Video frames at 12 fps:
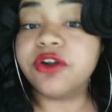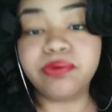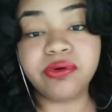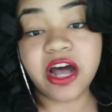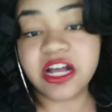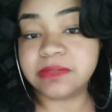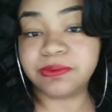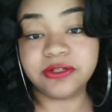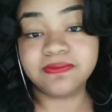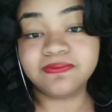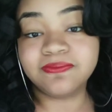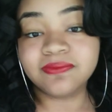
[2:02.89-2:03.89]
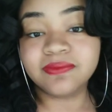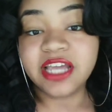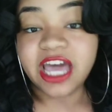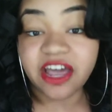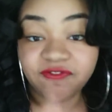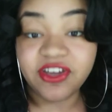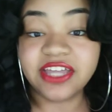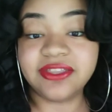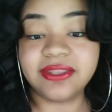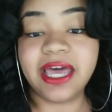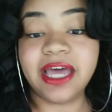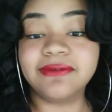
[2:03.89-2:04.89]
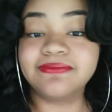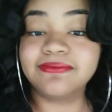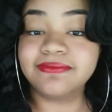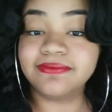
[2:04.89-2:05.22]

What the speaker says: to prosper. Have faith in that.